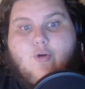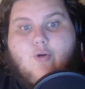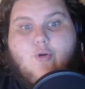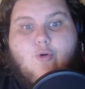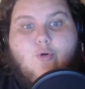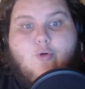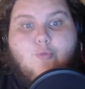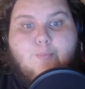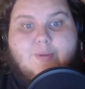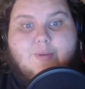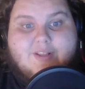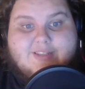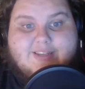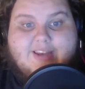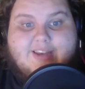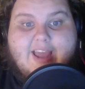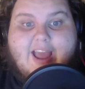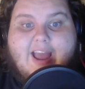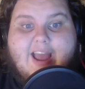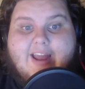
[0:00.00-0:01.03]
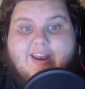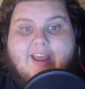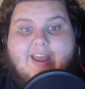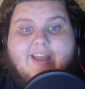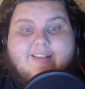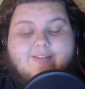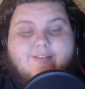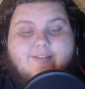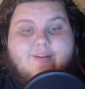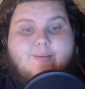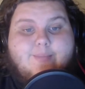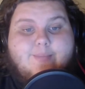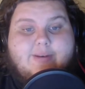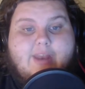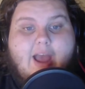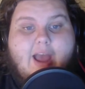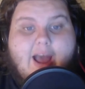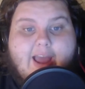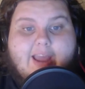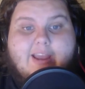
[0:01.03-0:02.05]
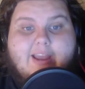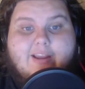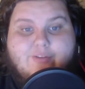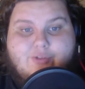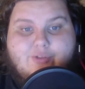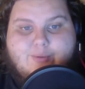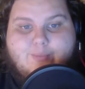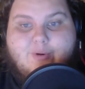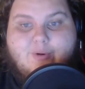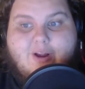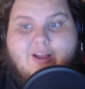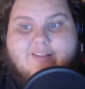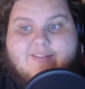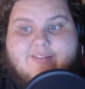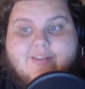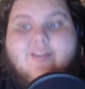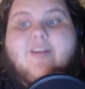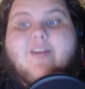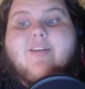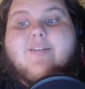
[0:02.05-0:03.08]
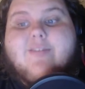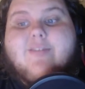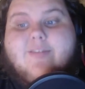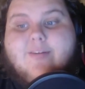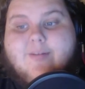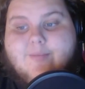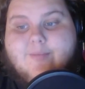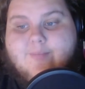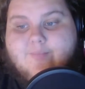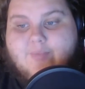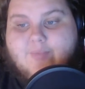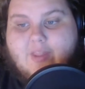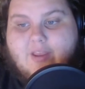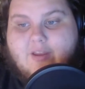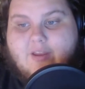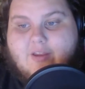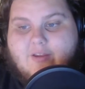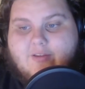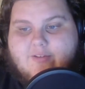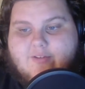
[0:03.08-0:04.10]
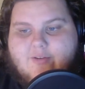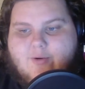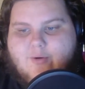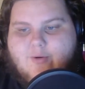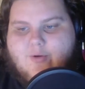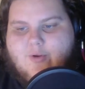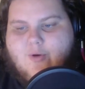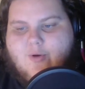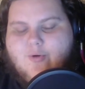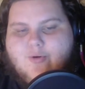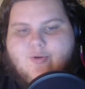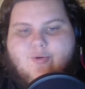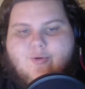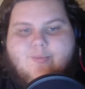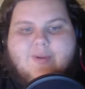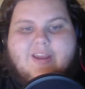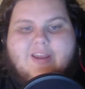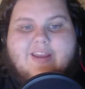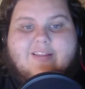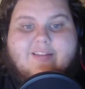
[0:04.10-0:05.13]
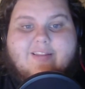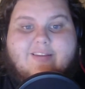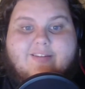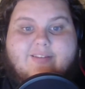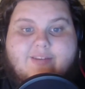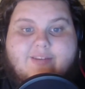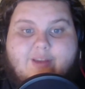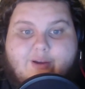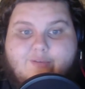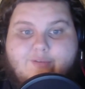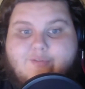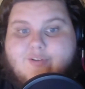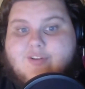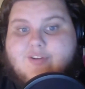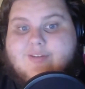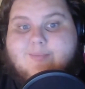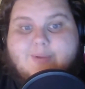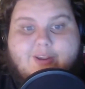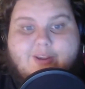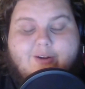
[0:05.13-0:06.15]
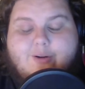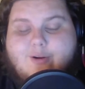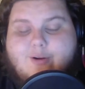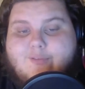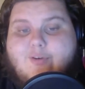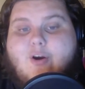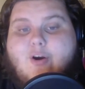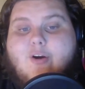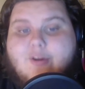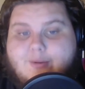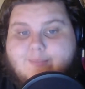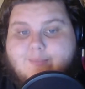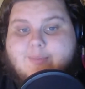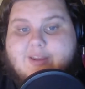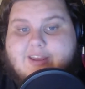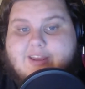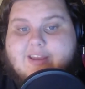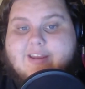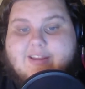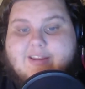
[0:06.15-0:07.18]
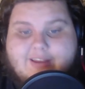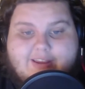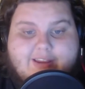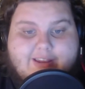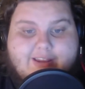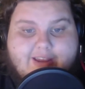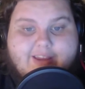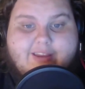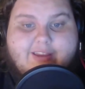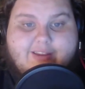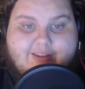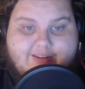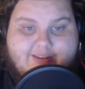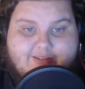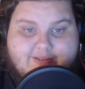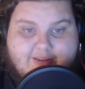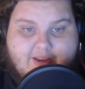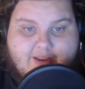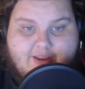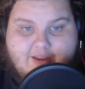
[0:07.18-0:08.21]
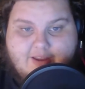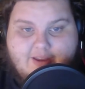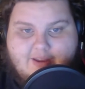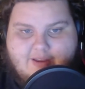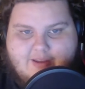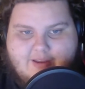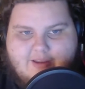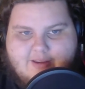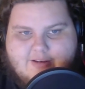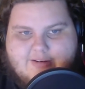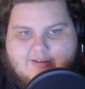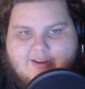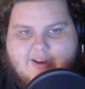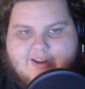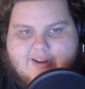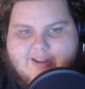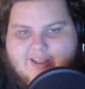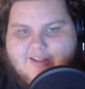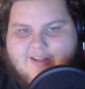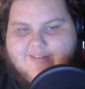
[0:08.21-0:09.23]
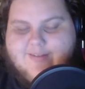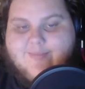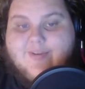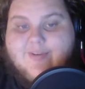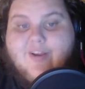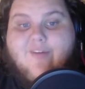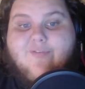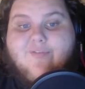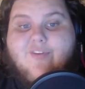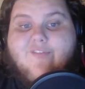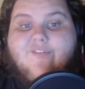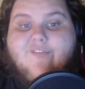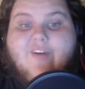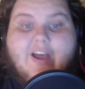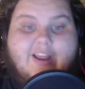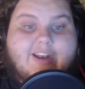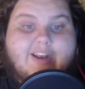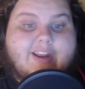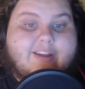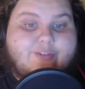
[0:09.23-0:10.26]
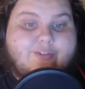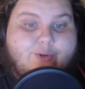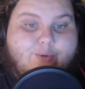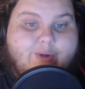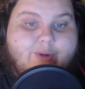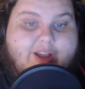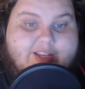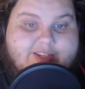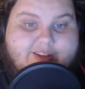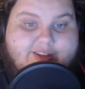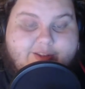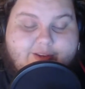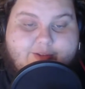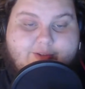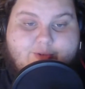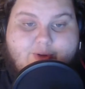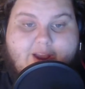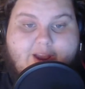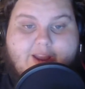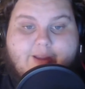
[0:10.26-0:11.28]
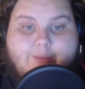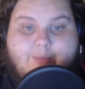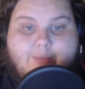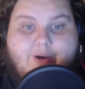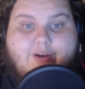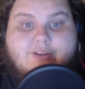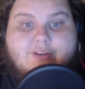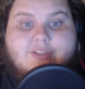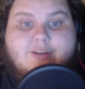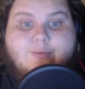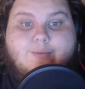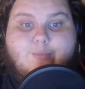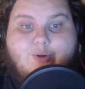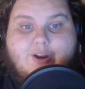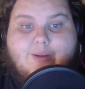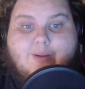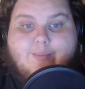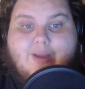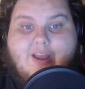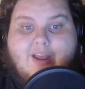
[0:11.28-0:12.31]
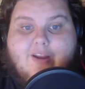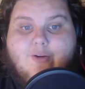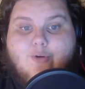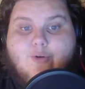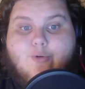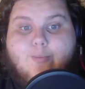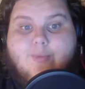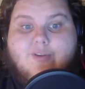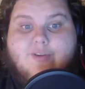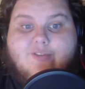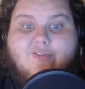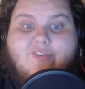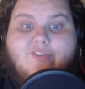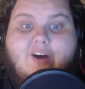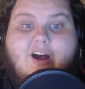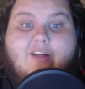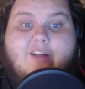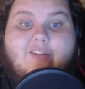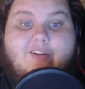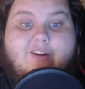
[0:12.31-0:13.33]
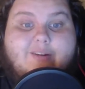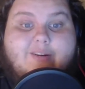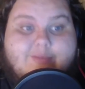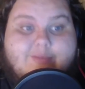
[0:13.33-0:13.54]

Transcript: Upa's dad ends up dying in the process, so Goku, being the selfless, pure of heart being he is, dedicates himself to finding the rest of the Dragon Balls to bring back Upa's father.